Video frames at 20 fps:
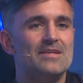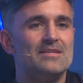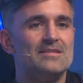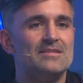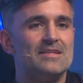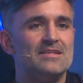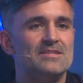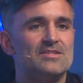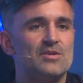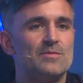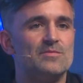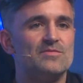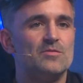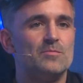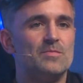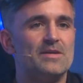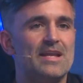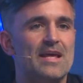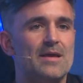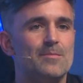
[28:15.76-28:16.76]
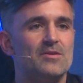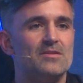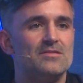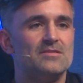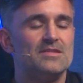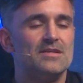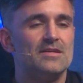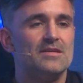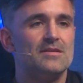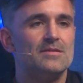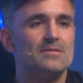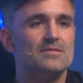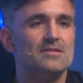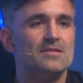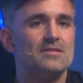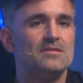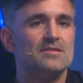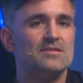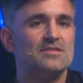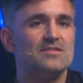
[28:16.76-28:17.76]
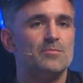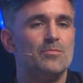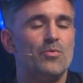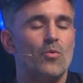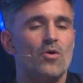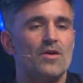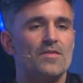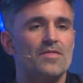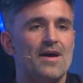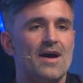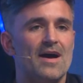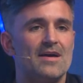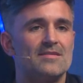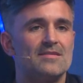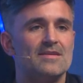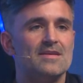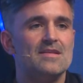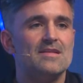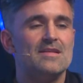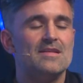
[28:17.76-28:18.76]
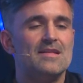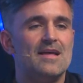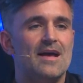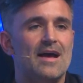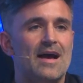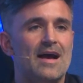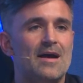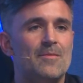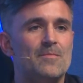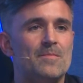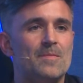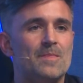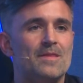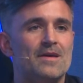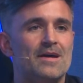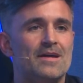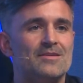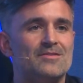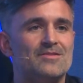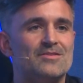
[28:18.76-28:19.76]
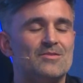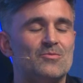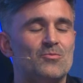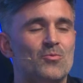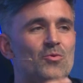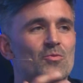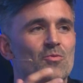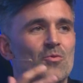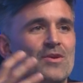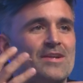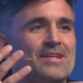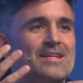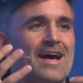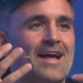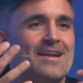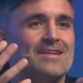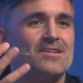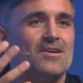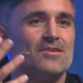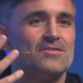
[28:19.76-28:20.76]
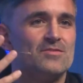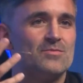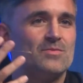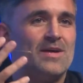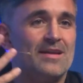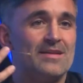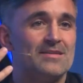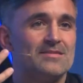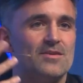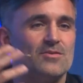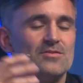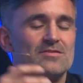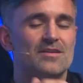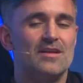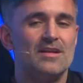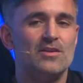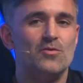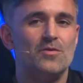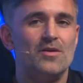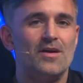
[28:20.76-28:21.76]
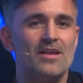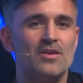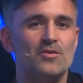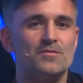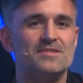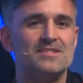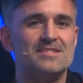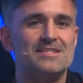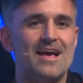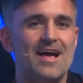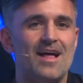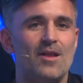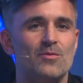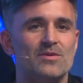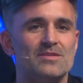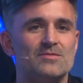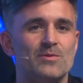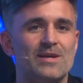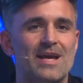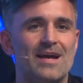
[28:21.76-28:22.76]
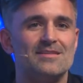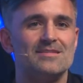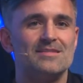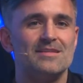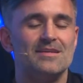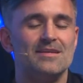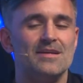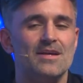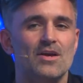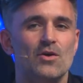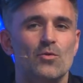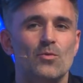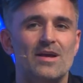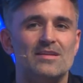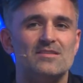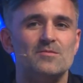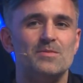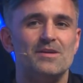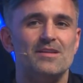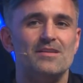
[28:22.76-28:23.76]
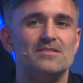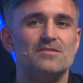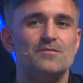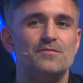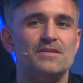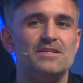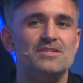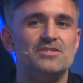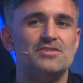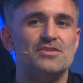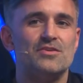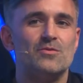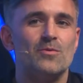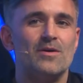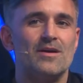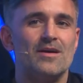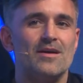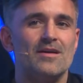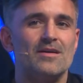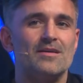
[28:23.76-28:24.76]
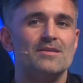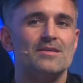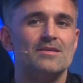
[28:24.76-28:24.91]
in terms of being able to support that. And one of the anecdotes that I love to tell was we had to build this feature where